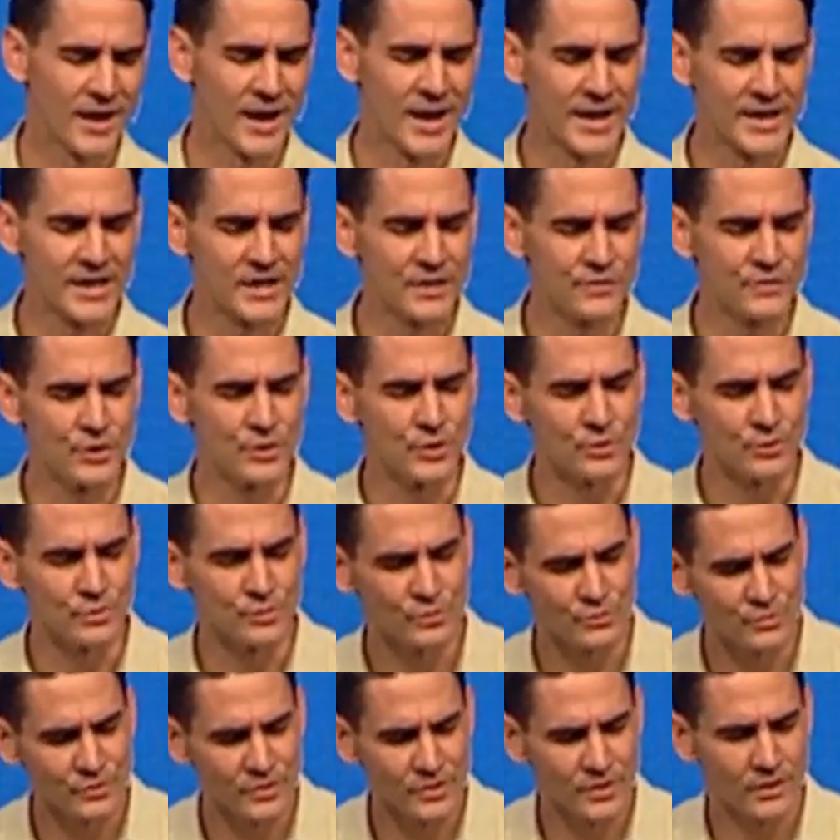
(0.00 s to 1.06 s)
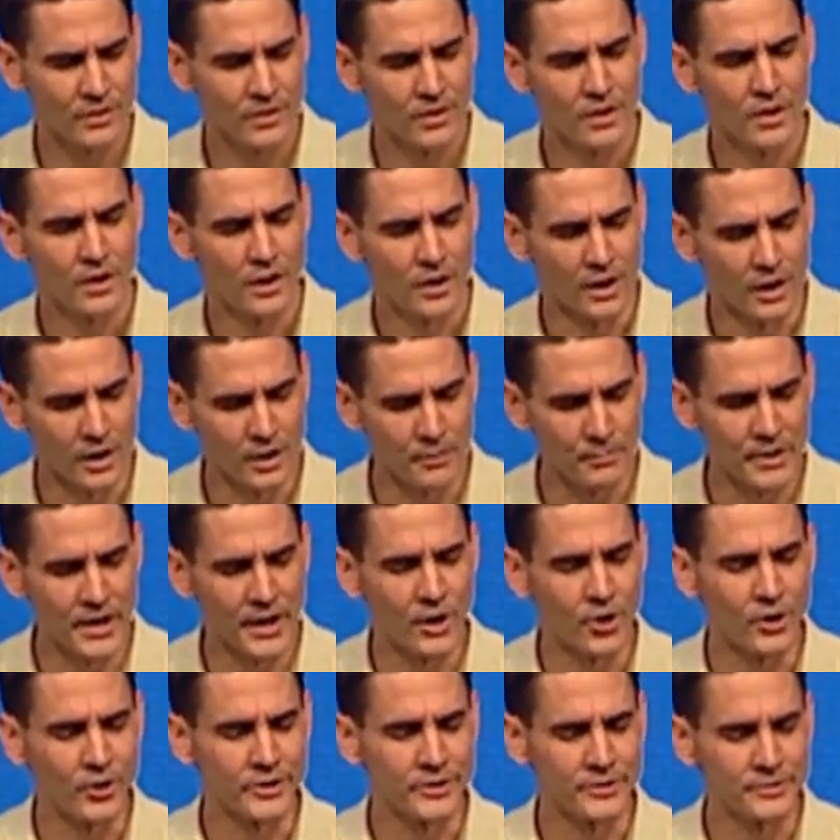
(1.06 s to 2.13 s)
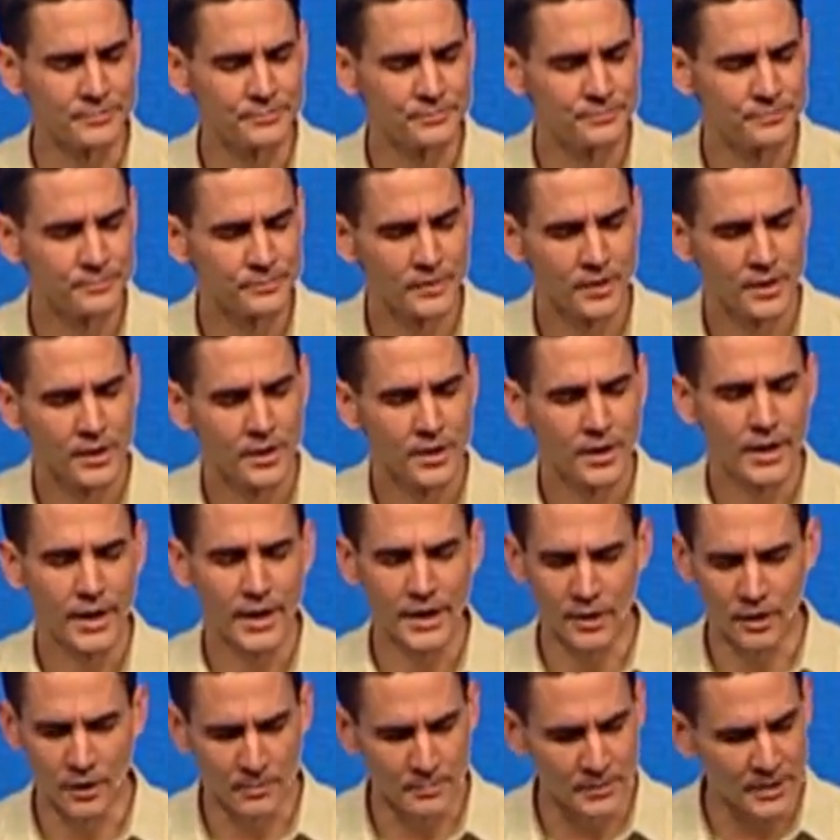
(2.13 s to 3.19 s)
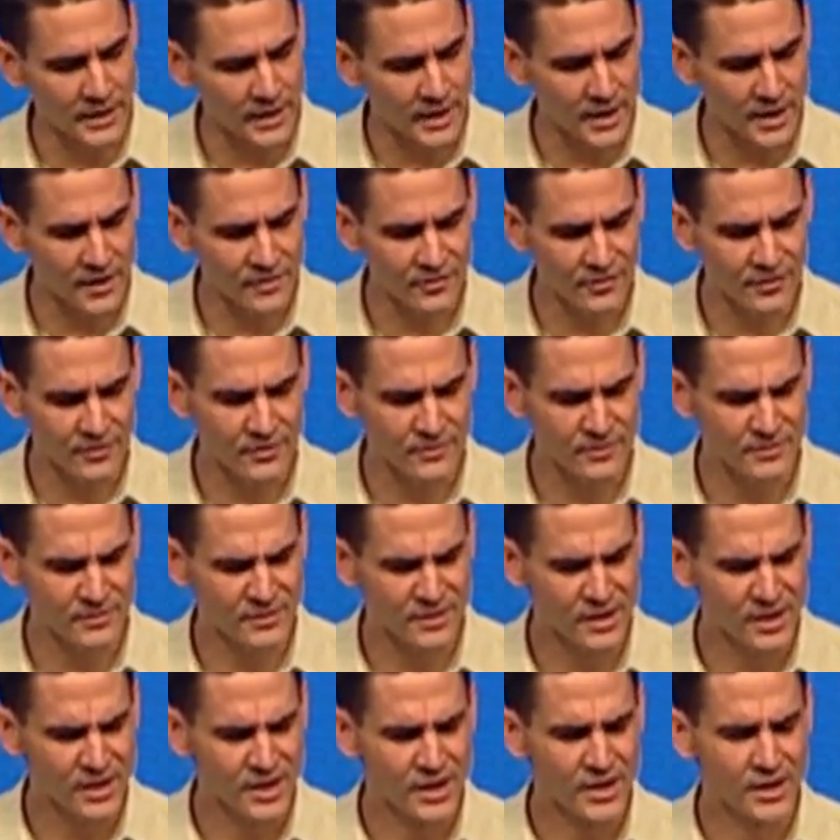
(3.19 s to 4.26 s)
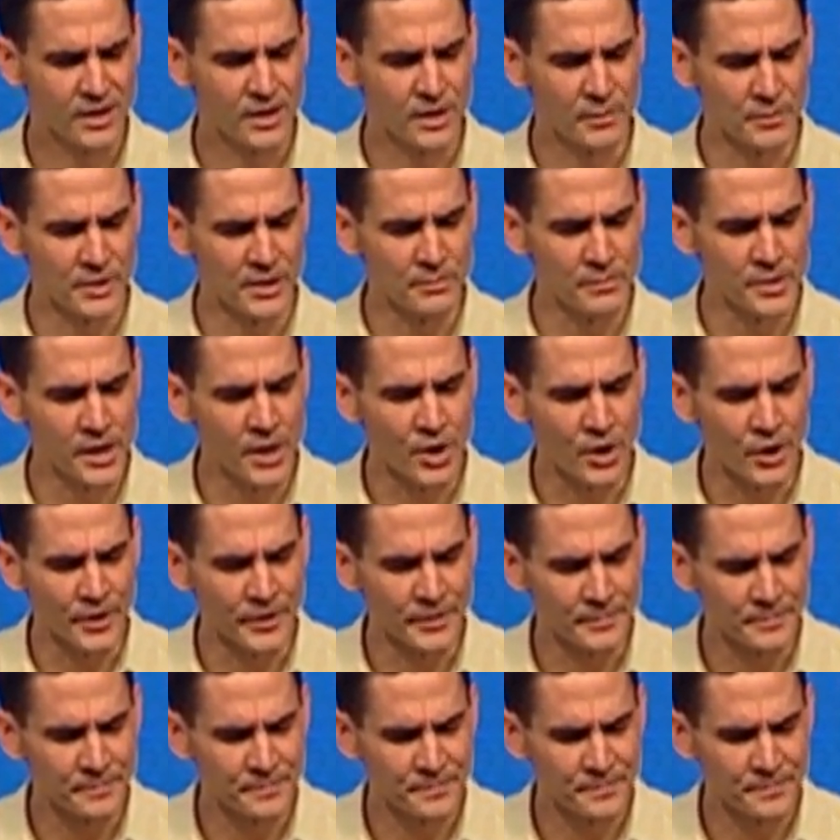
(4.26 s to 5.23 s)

I give you all of my heart and all my life. Come into my heart.